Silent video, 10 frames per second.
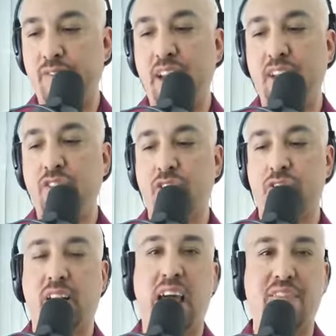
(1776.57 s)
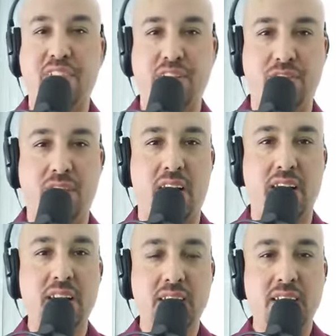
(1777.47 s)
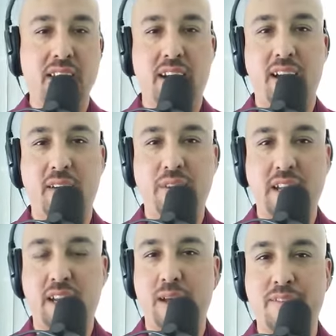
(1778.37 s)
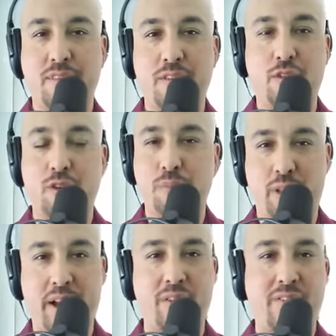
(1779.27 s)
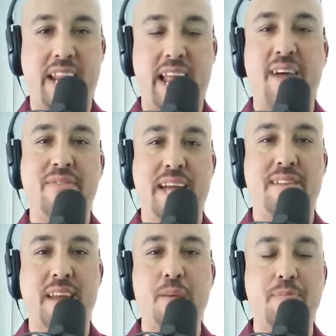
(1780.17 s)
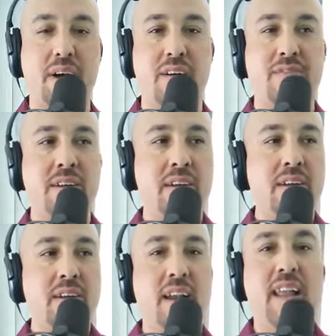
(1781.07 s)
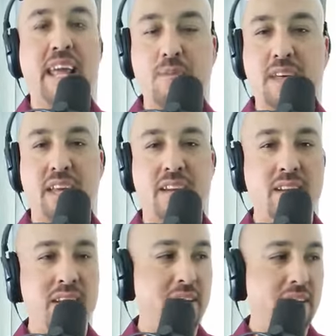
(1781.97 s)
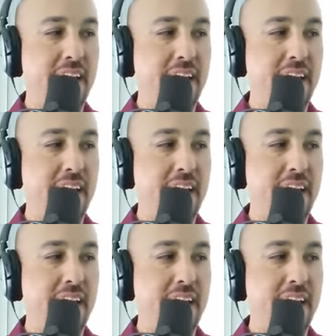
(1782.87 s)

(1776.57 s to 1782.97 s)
I think it's just a laughing stock uh, when it comes to certain players that have that type of layman,